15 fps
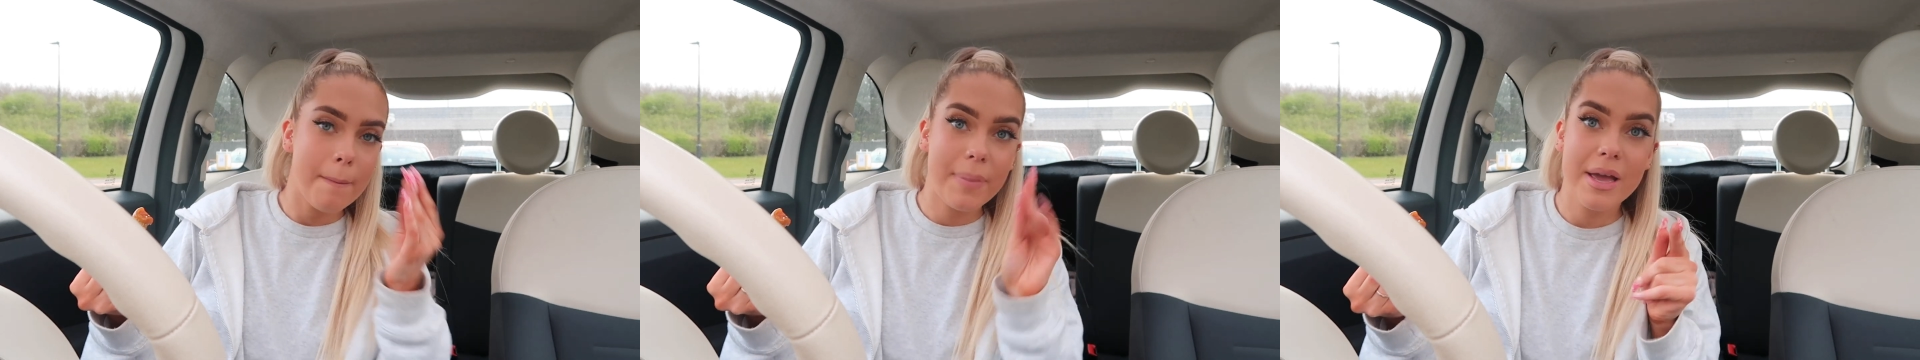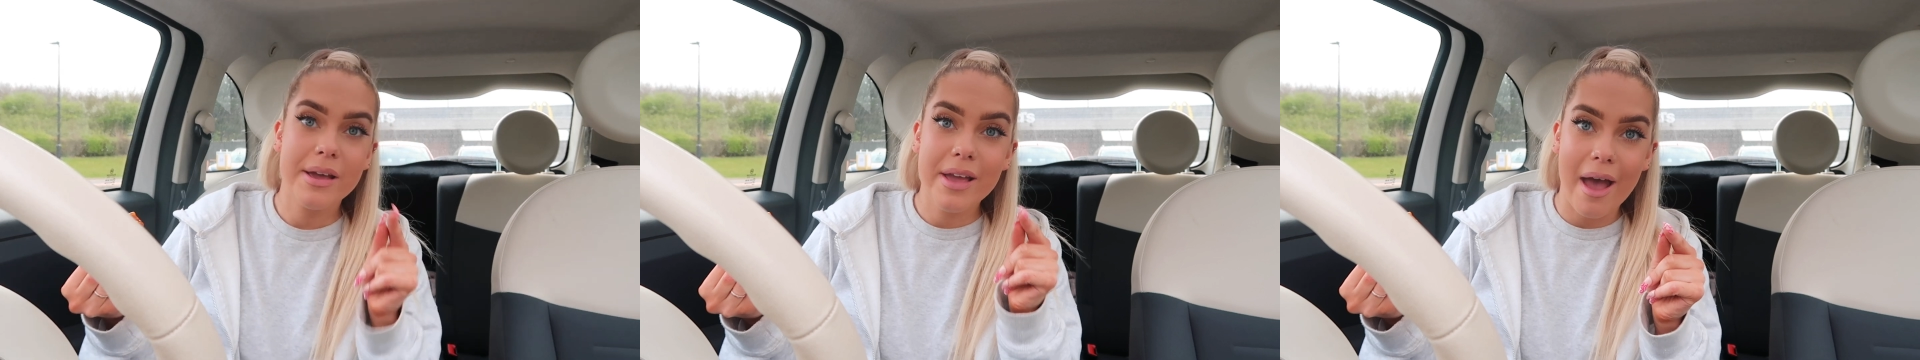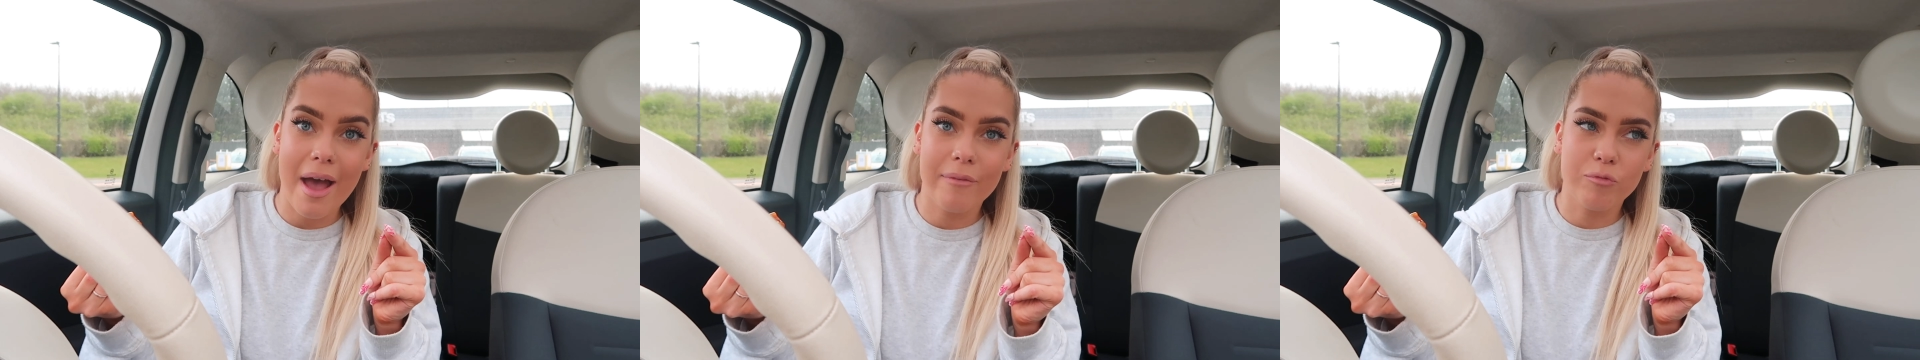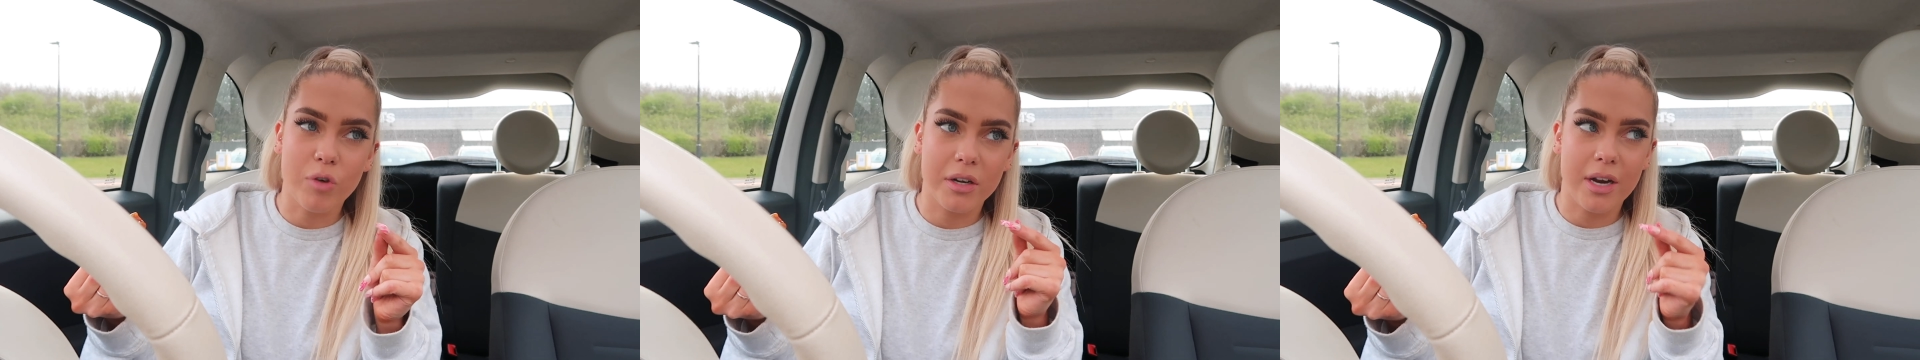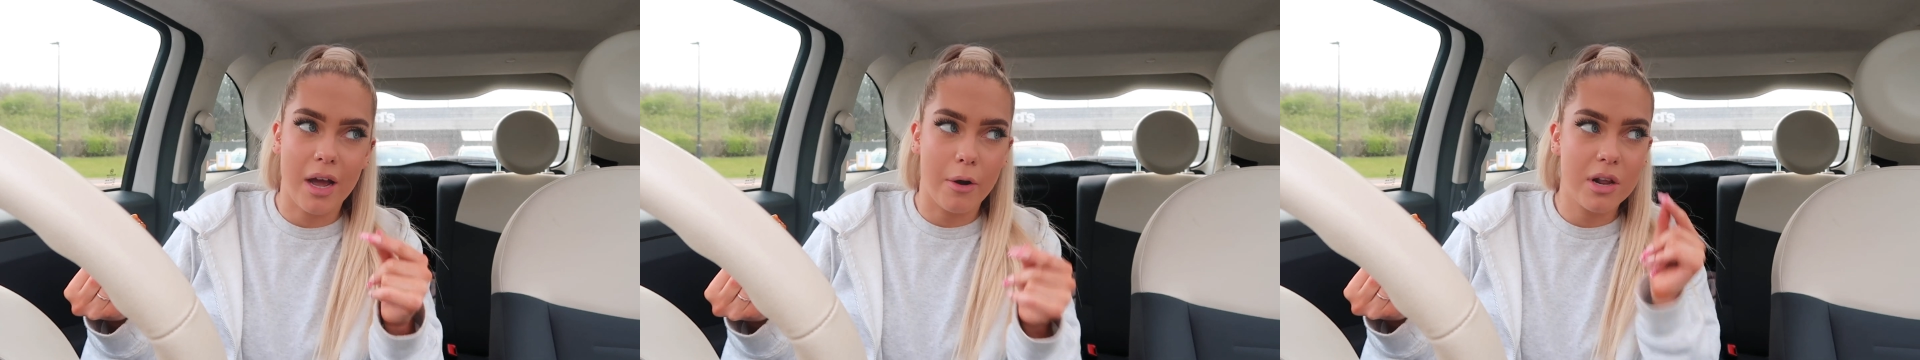PM
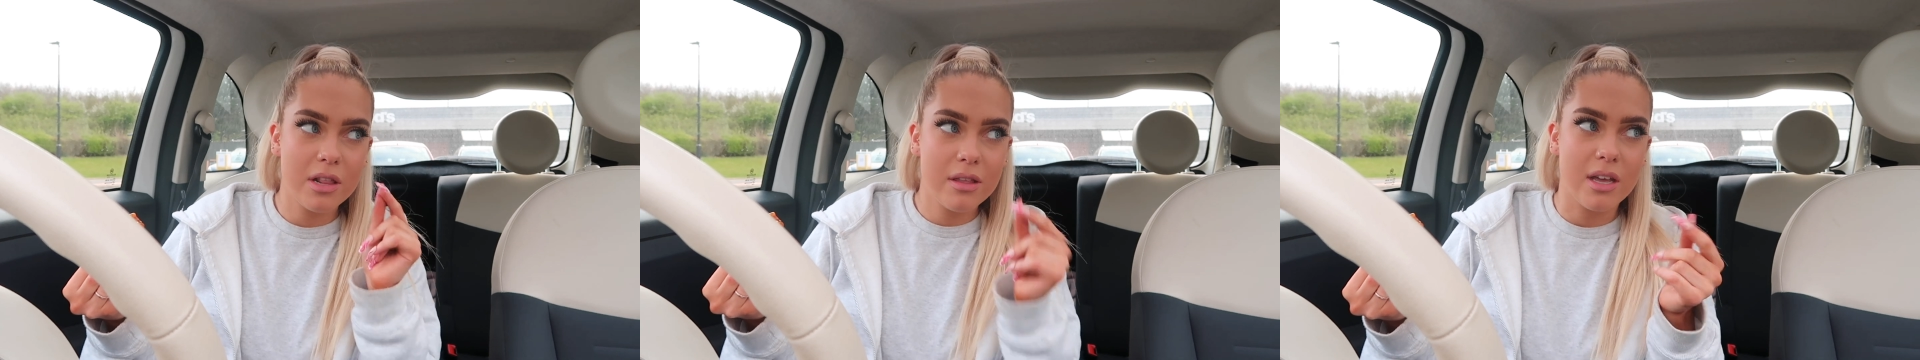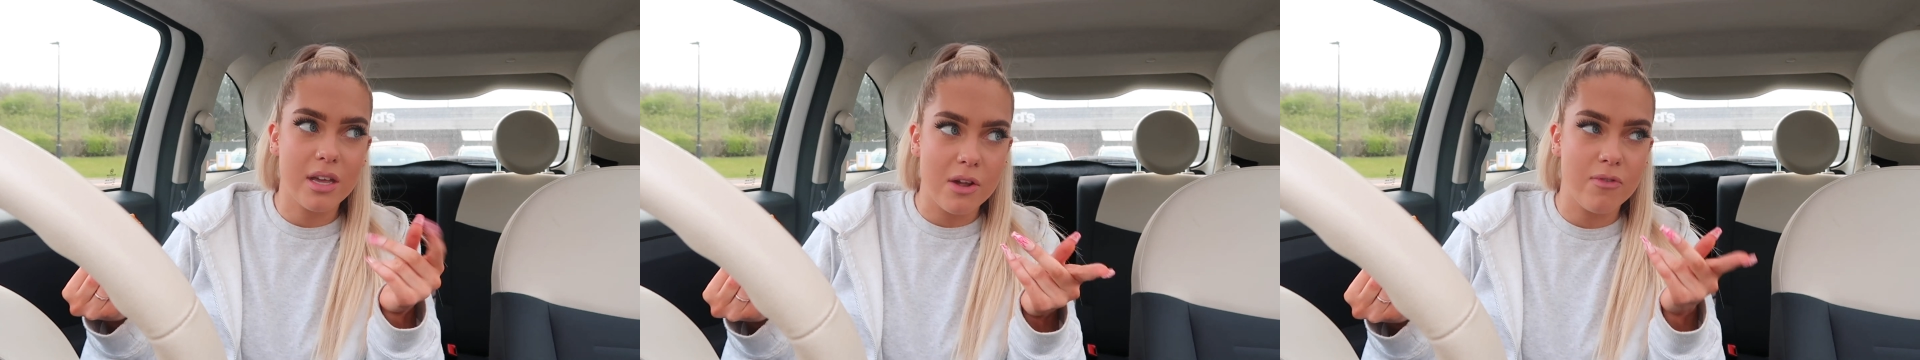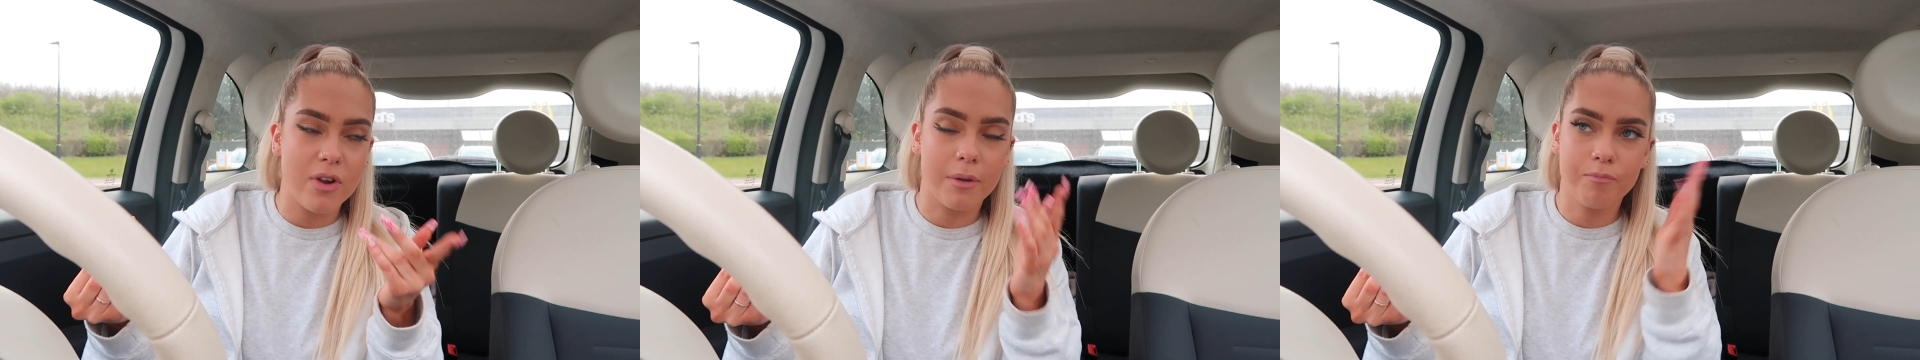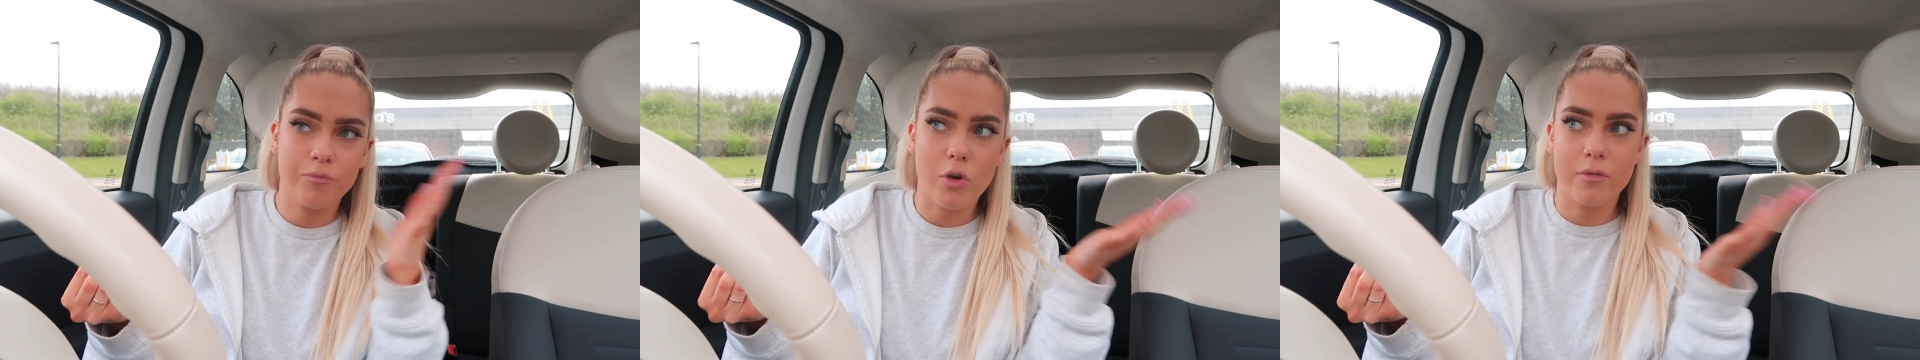right now in the evening.